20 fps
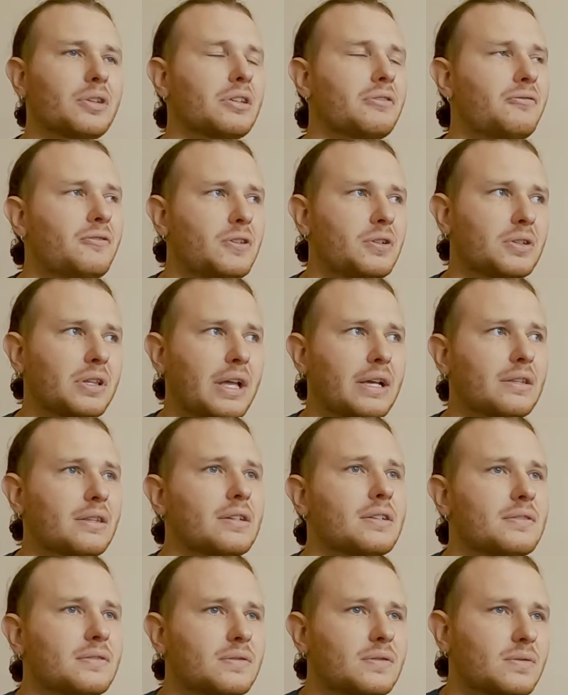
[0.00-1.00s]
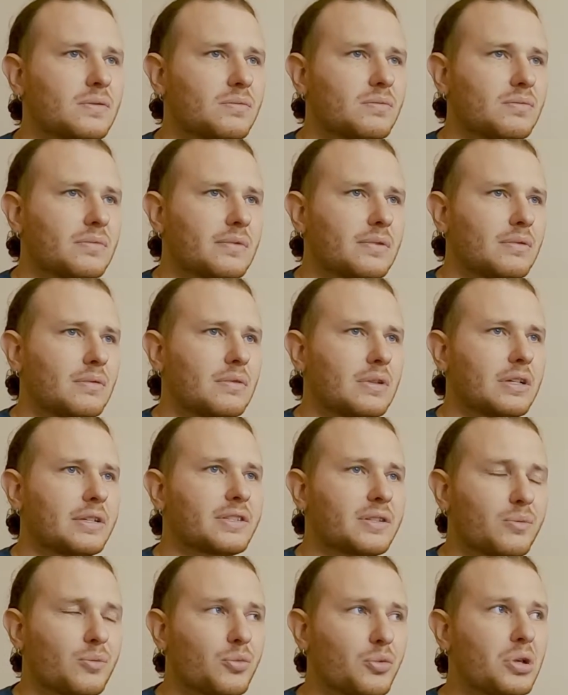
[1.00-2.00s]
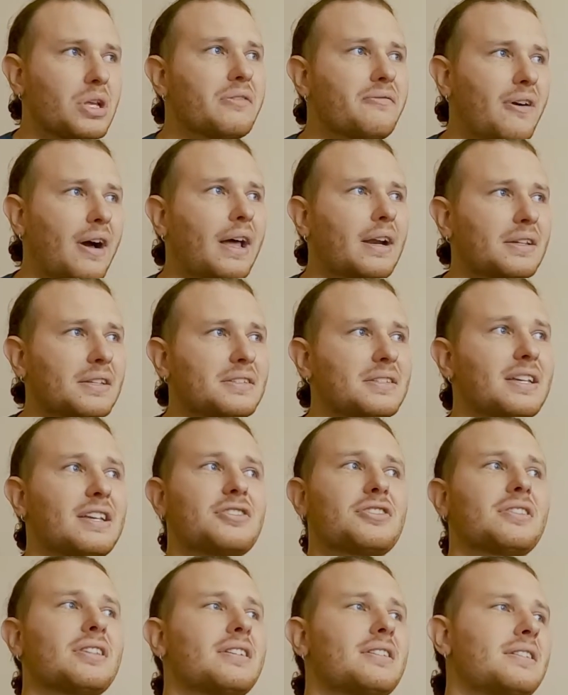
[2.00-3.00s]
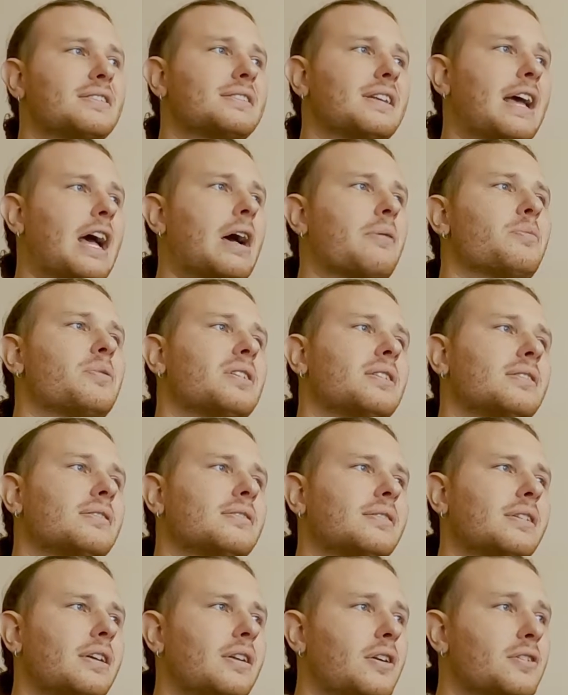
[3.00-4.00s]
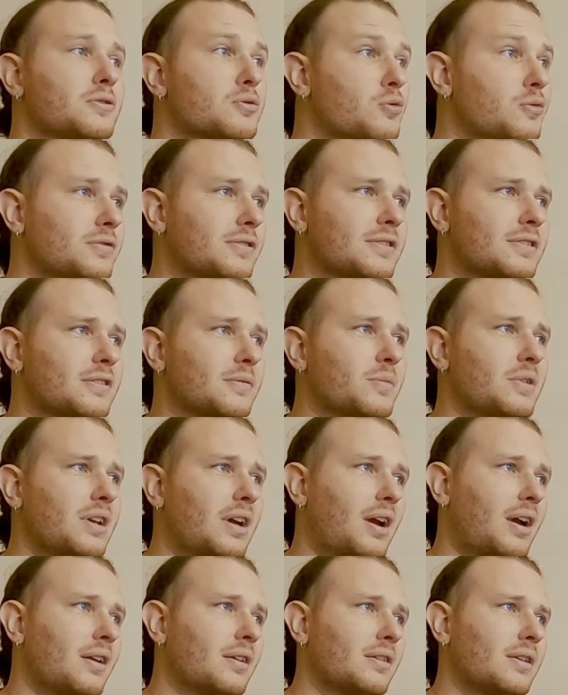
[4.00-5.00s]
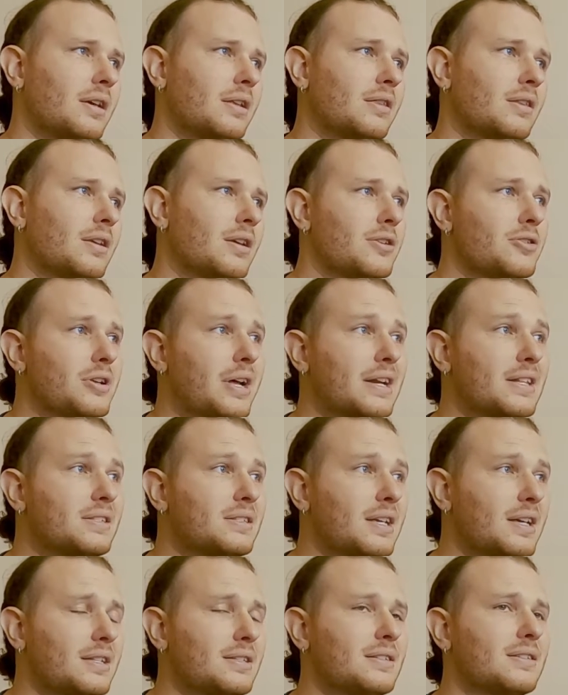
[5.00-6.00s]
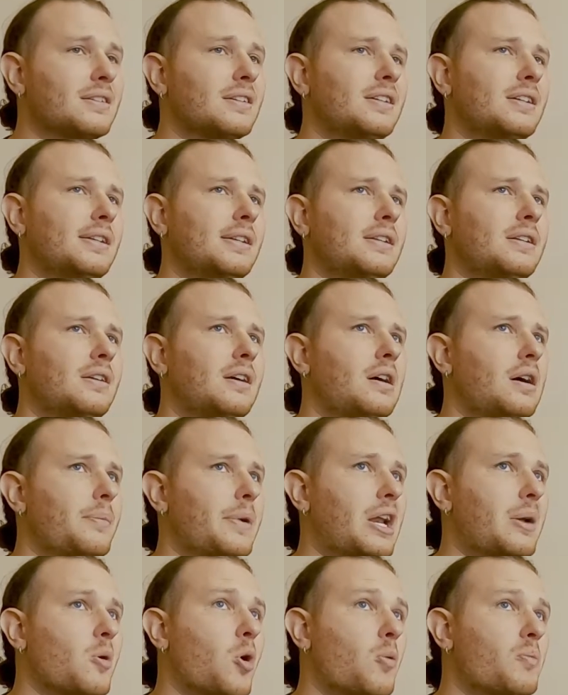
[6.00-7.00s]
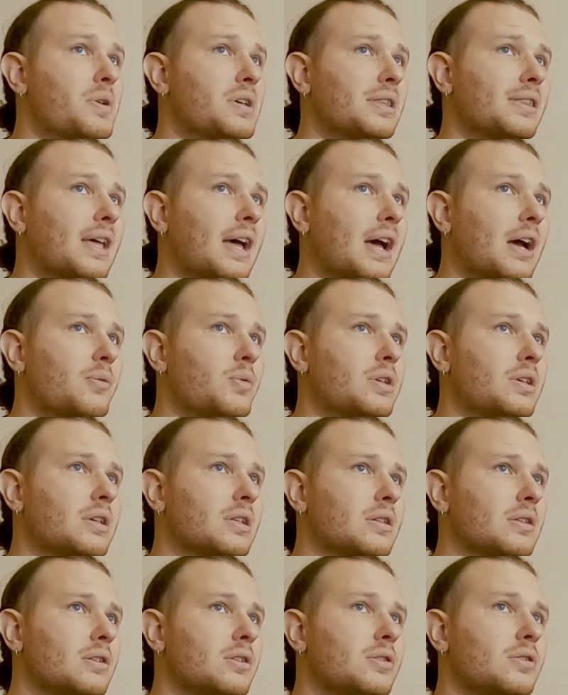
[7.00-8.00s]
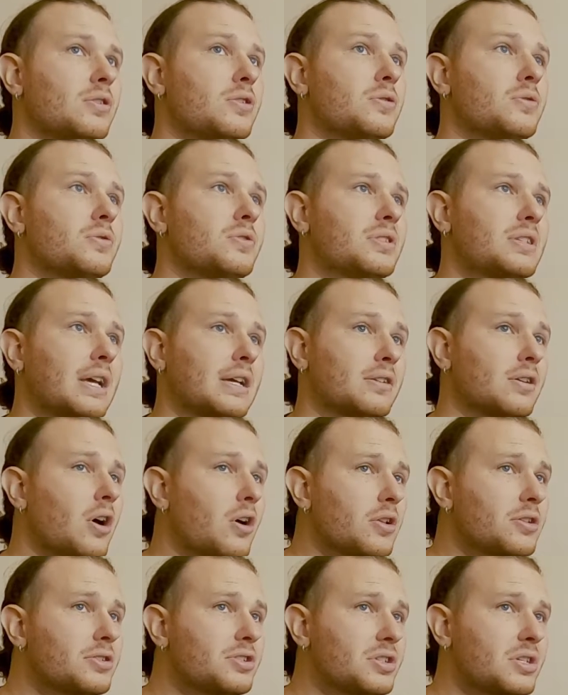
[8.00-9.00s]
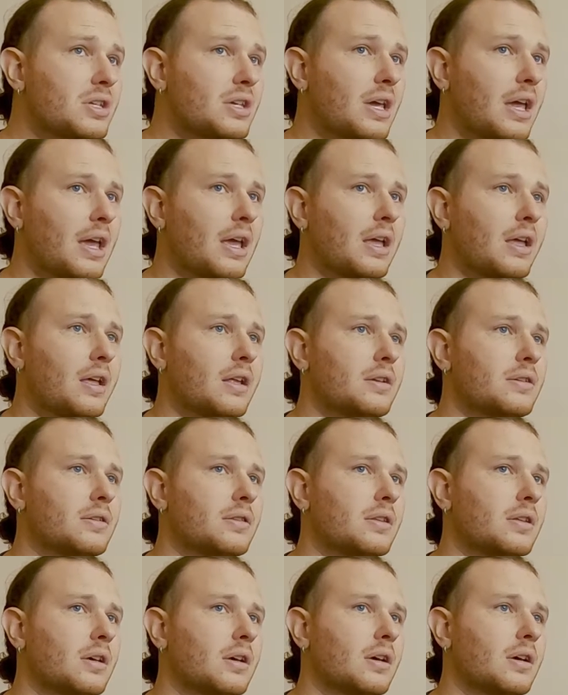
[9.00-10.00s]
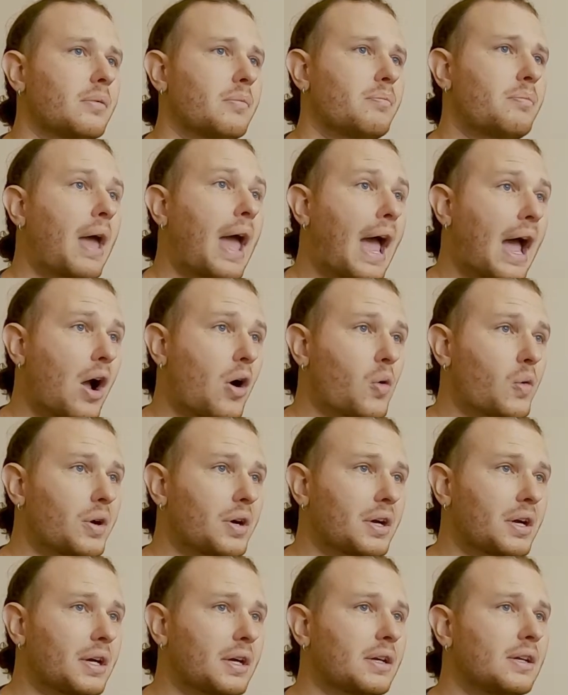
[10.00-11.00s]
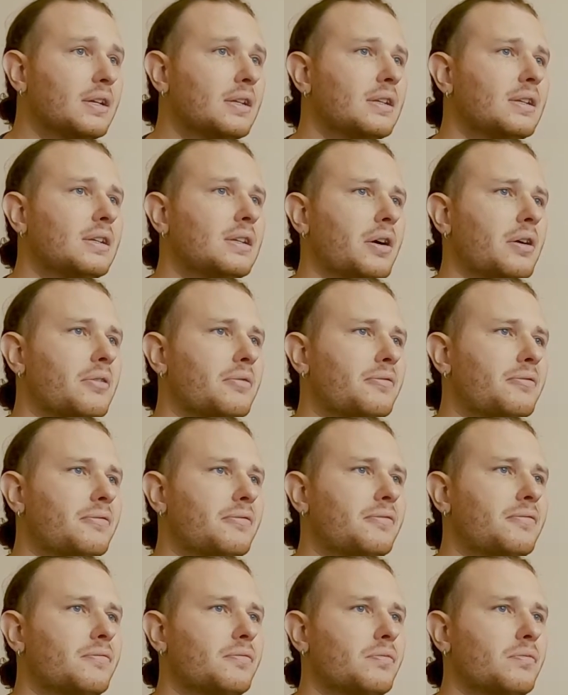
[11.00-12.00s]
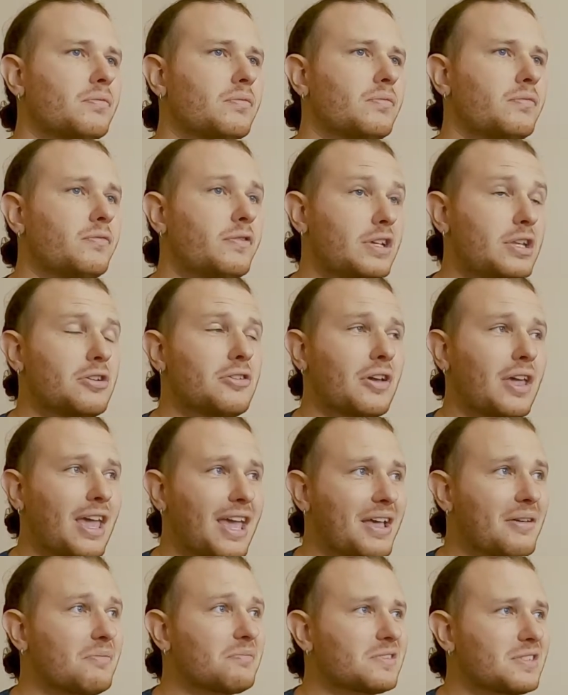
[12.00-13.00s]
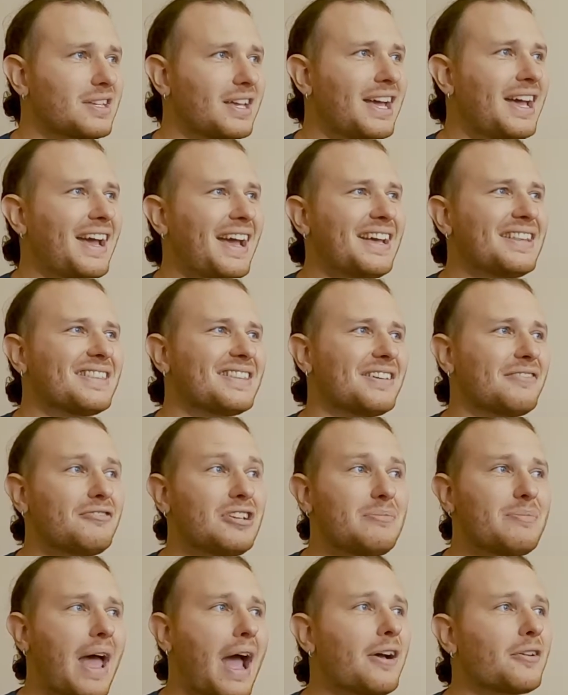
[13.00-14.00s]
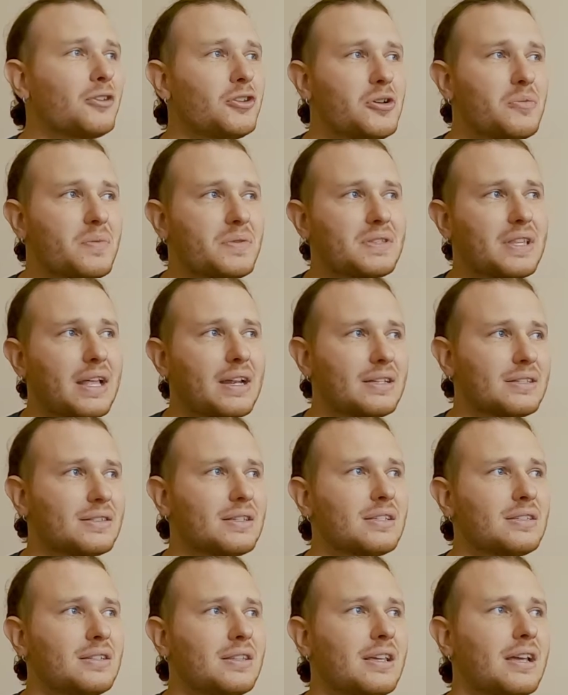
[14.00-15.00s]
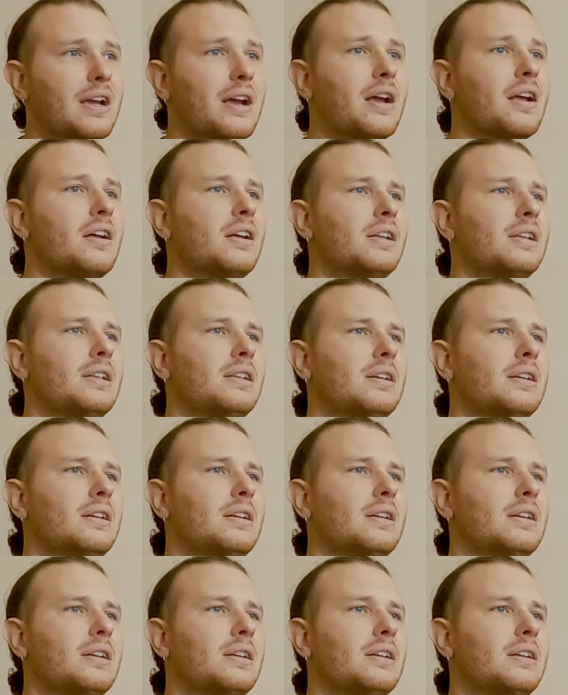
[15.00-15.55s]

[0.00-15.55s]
really feel like there's some revitalization that needs to happen in our school system here in the United States. And I'm hoping that we can use technology and the power of video games and the feedback loops that exist there